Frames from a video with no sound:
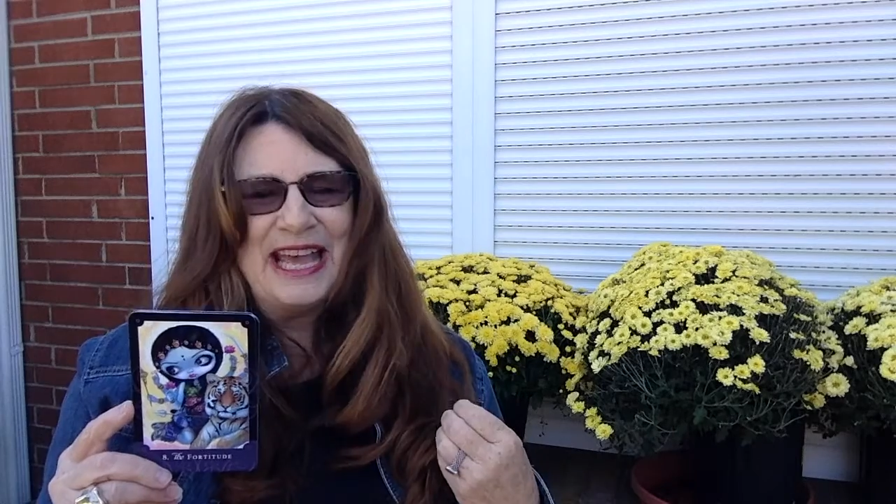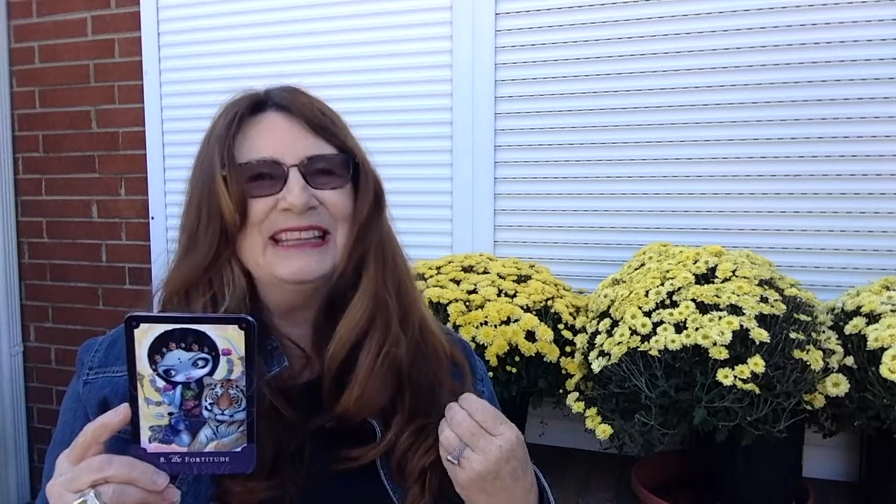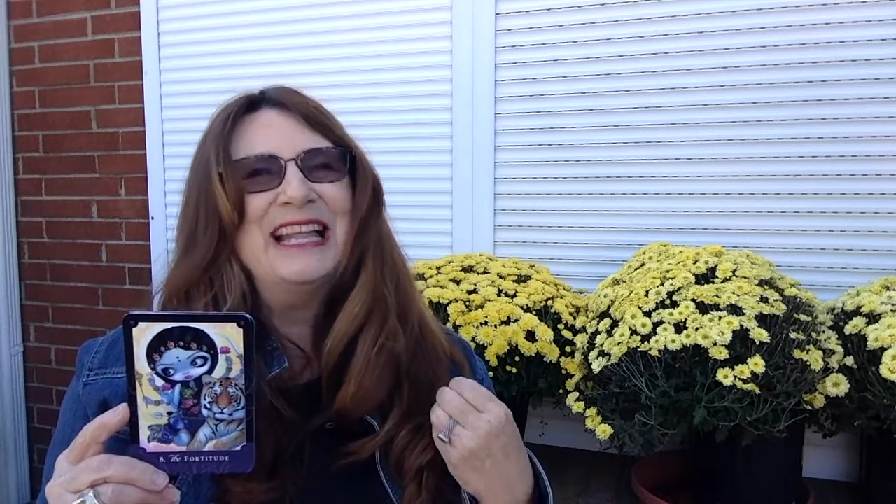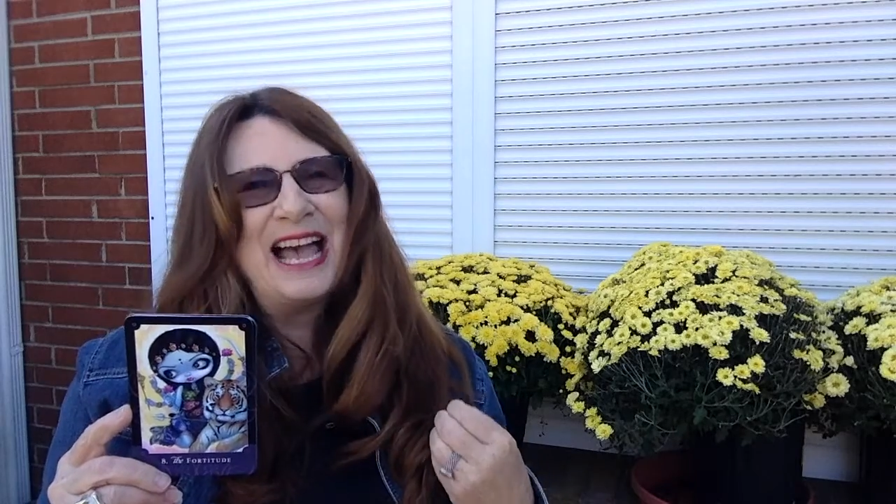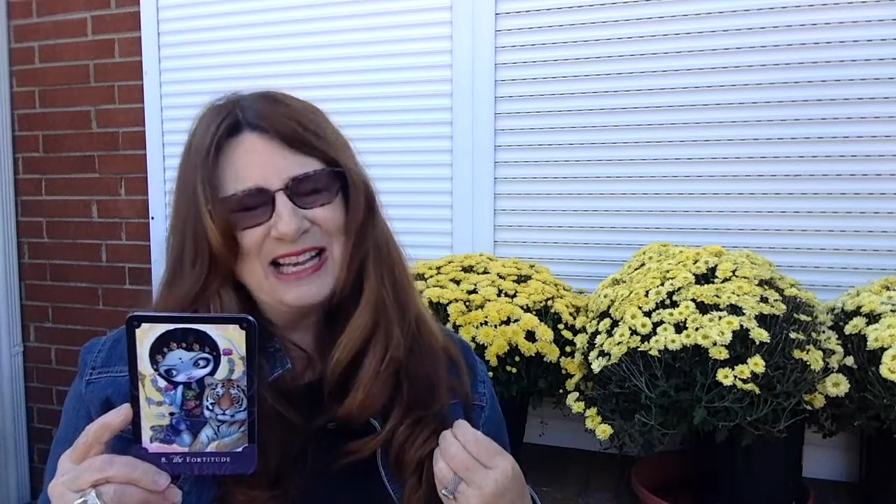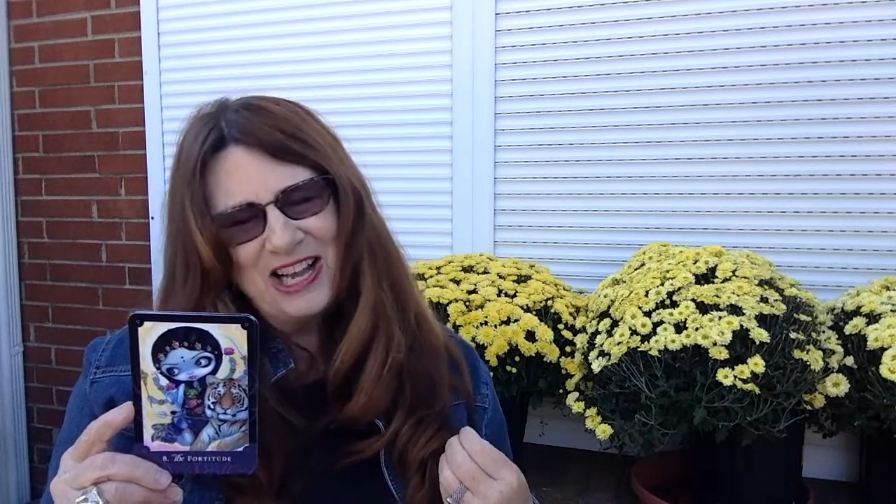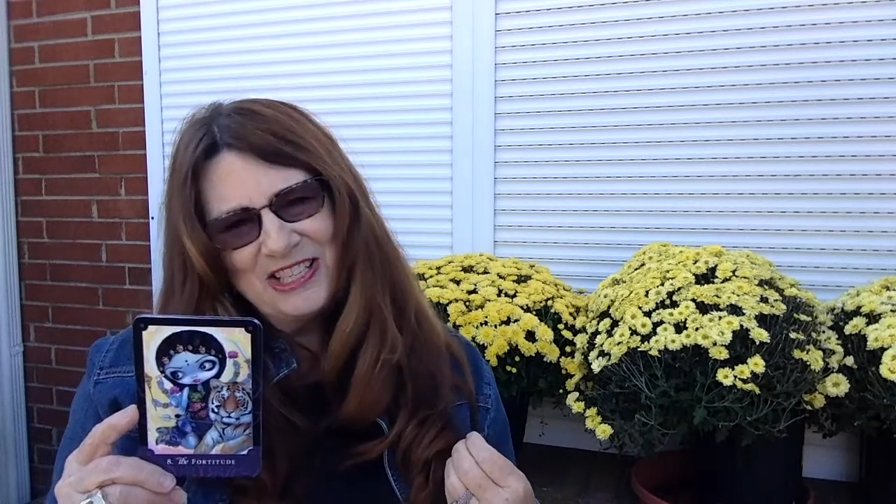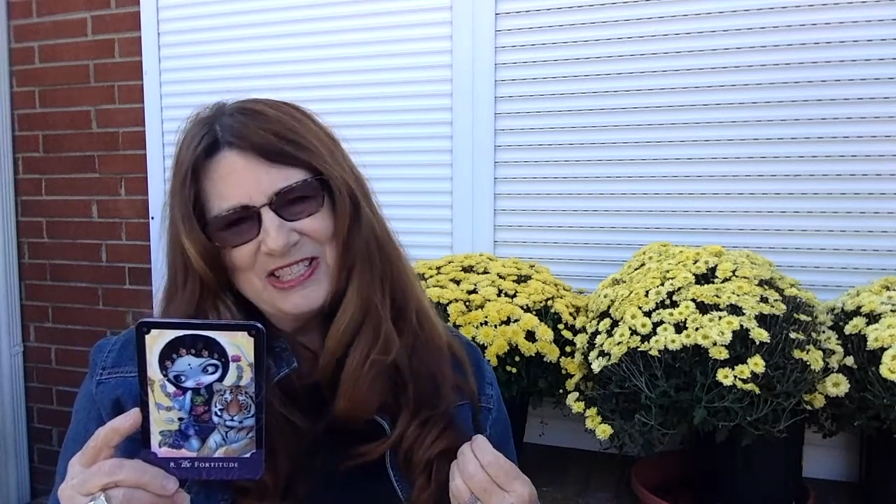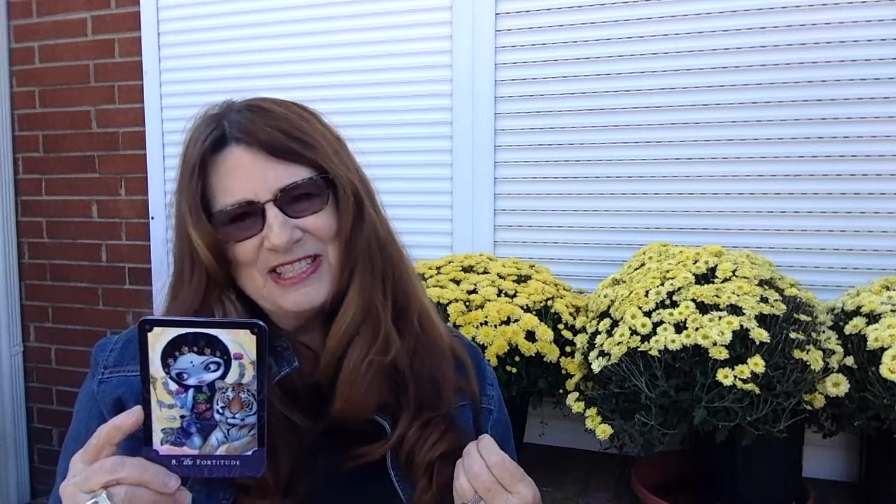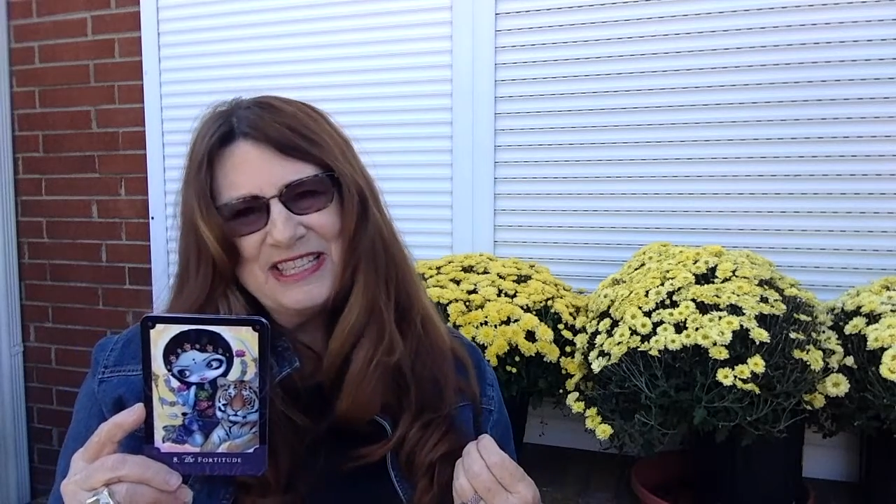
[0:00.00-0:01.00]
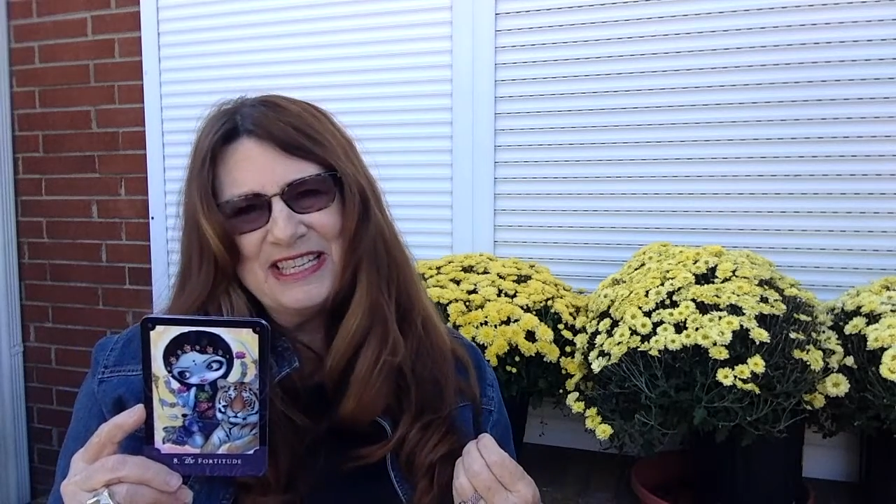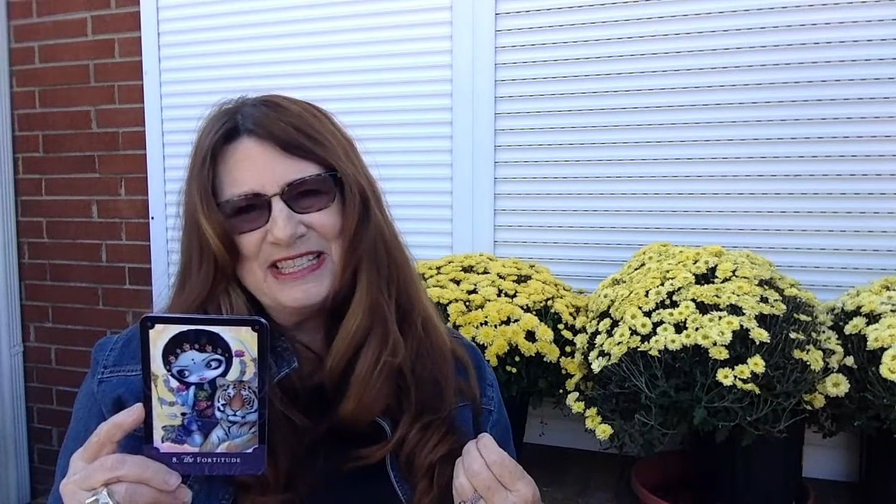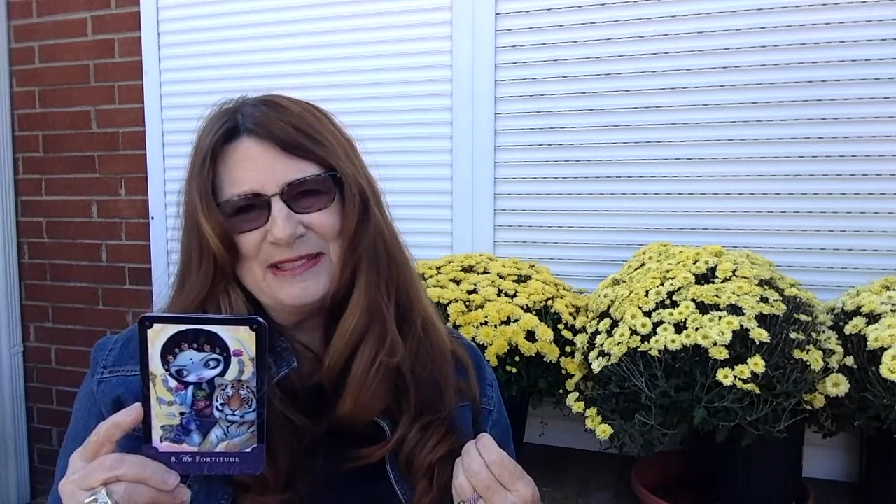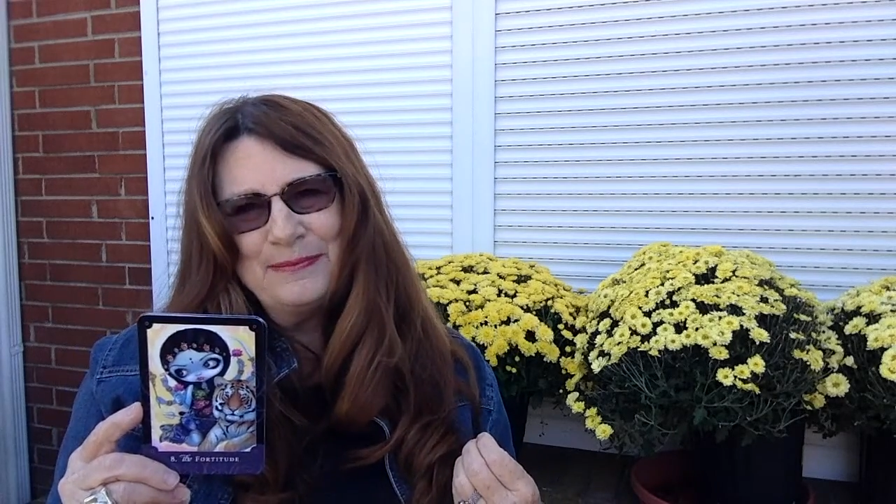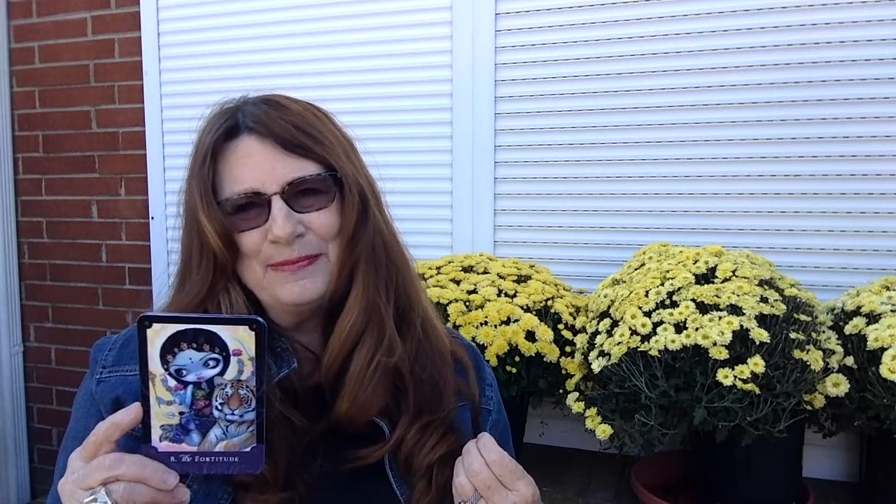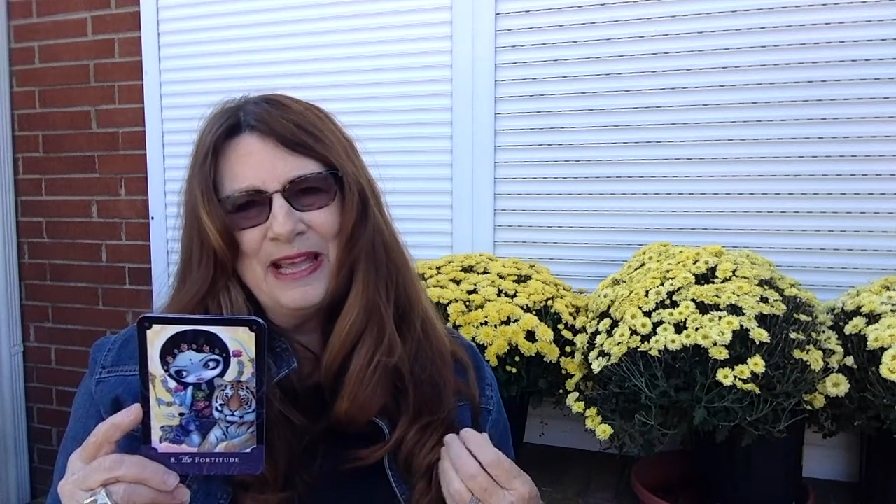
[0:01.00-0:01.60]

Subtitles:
and lack consciousness.